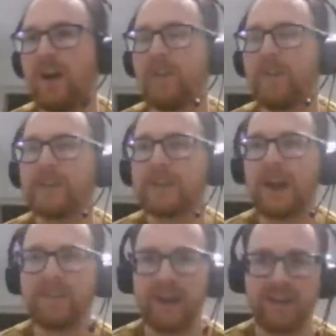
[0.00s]
think the
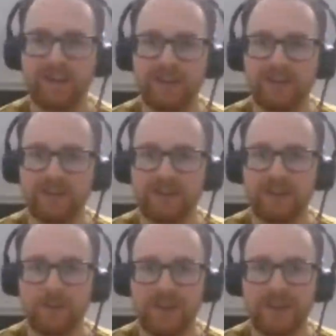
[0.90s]
caveat that
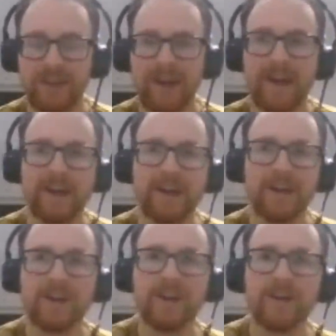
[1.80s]
we get
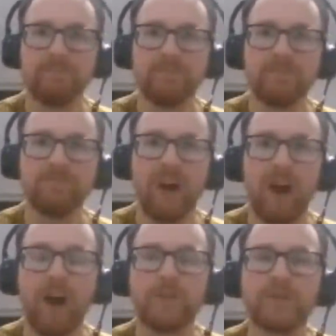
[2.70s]

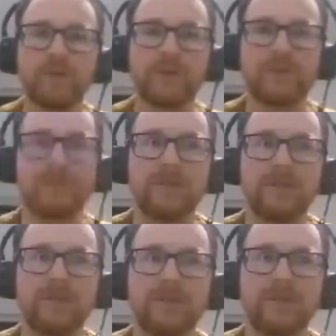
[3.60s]
Ozil, the
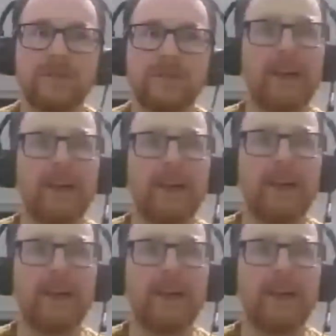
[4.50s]
money we pay Ozil,